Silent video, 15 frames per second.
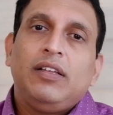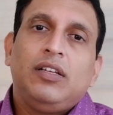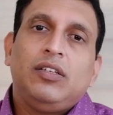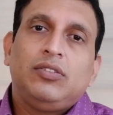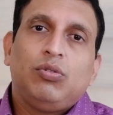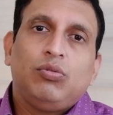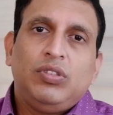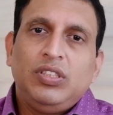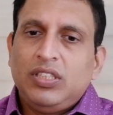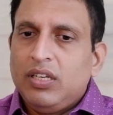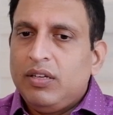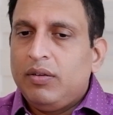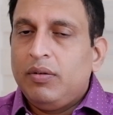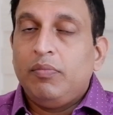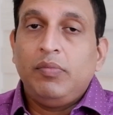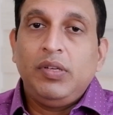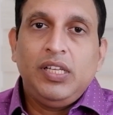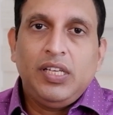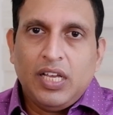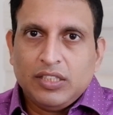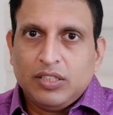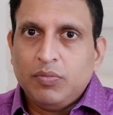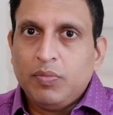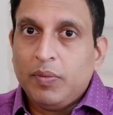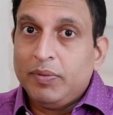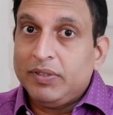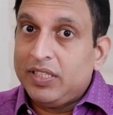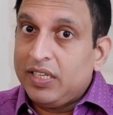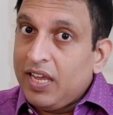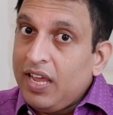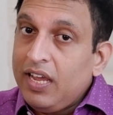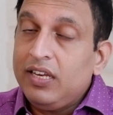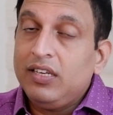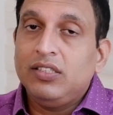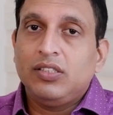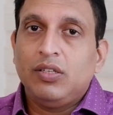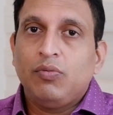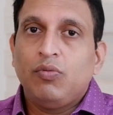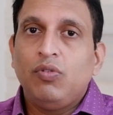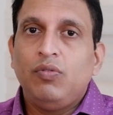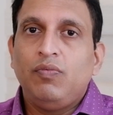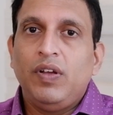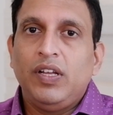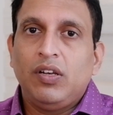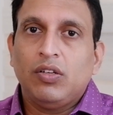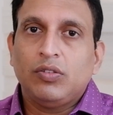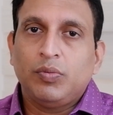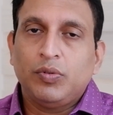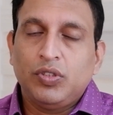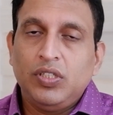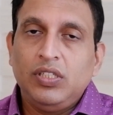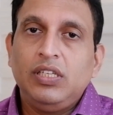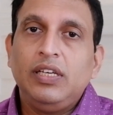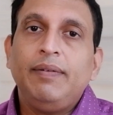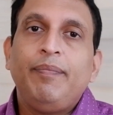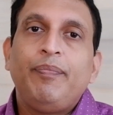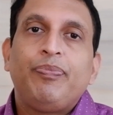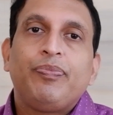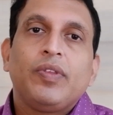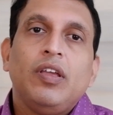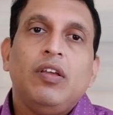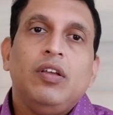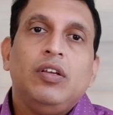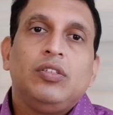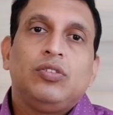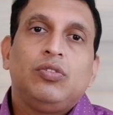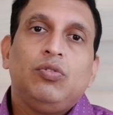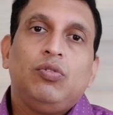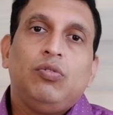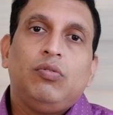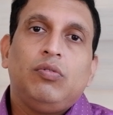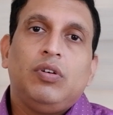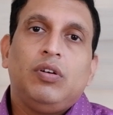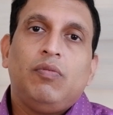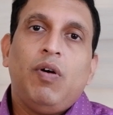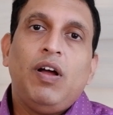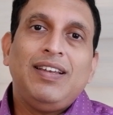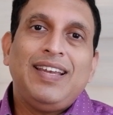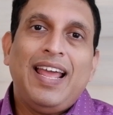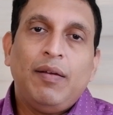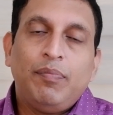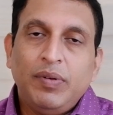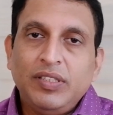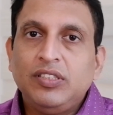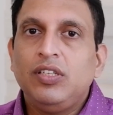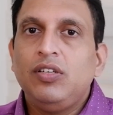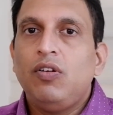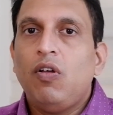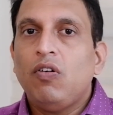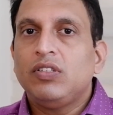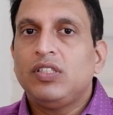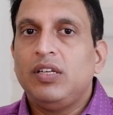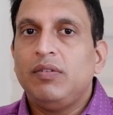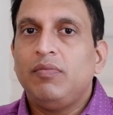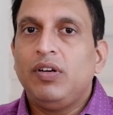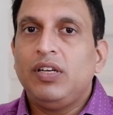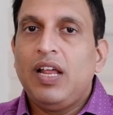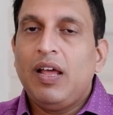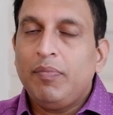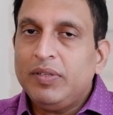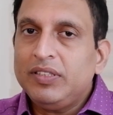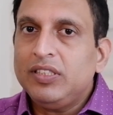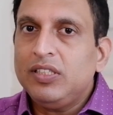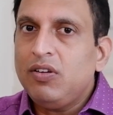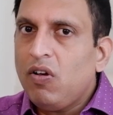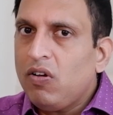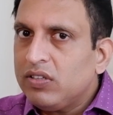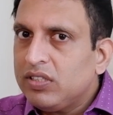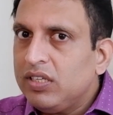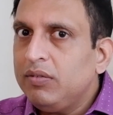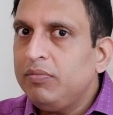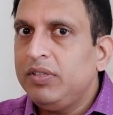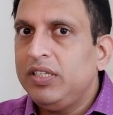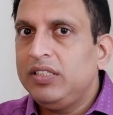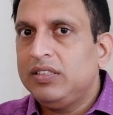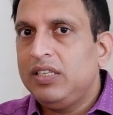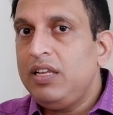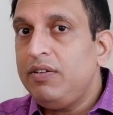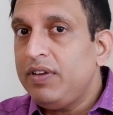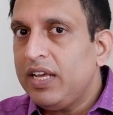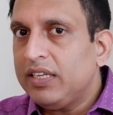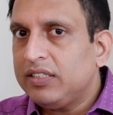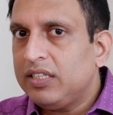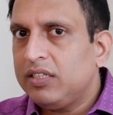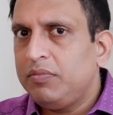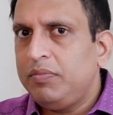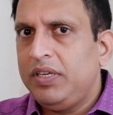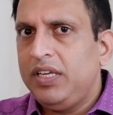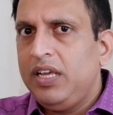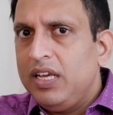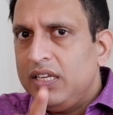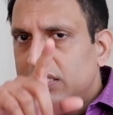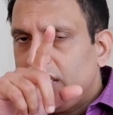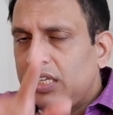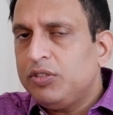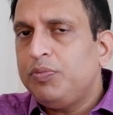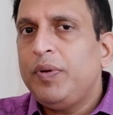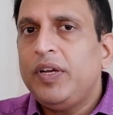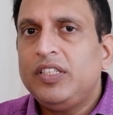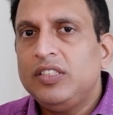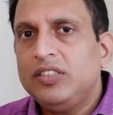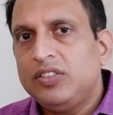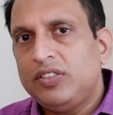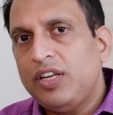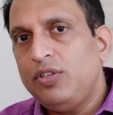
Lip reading: So these are mini gastric bypass, again, it's a good weight loss procedure. So what happens in long term? What happens in long term is sleeve gastrectomy. Such patients